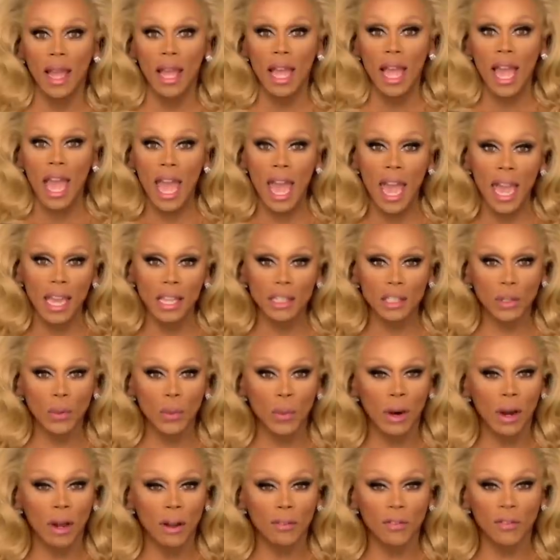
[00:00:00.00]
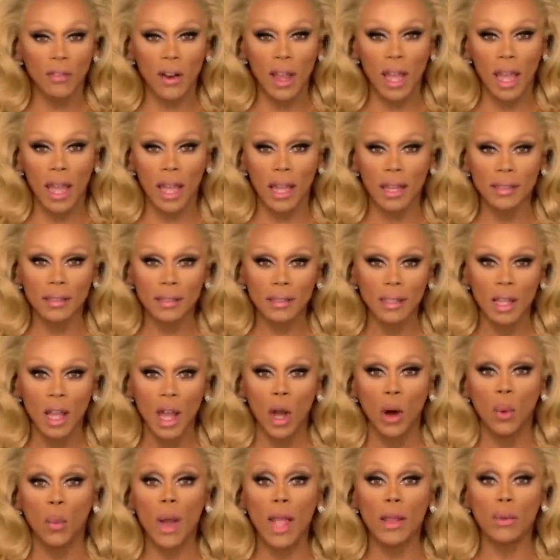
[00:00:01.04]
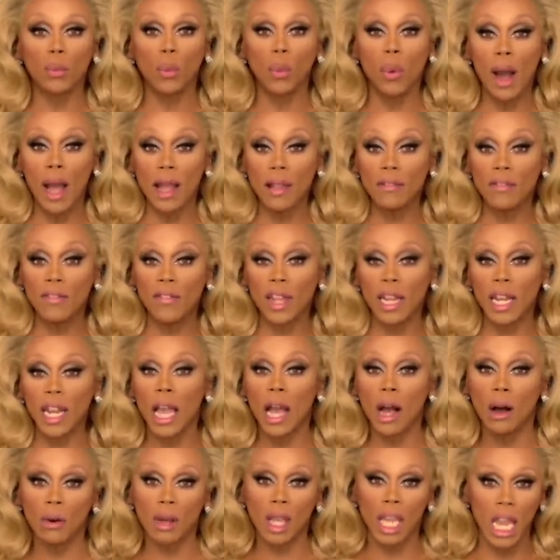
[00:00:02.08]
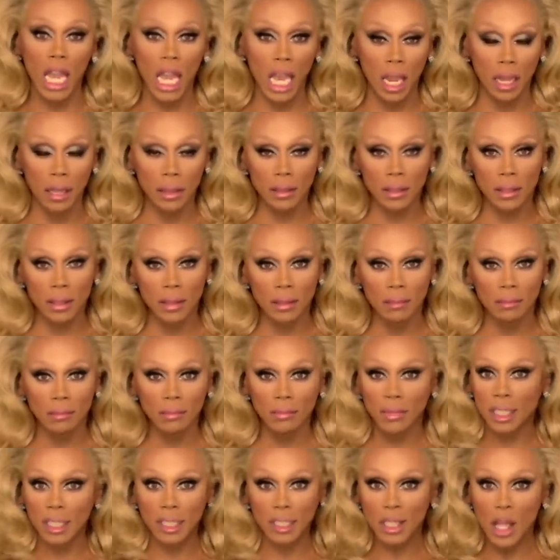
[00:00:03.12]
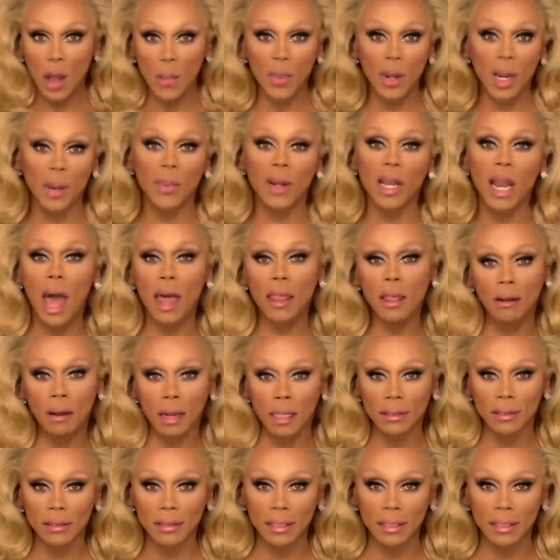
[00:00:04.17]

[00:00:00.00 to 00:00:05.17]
Hey, squirrel friend. When one video ends, just open up another one.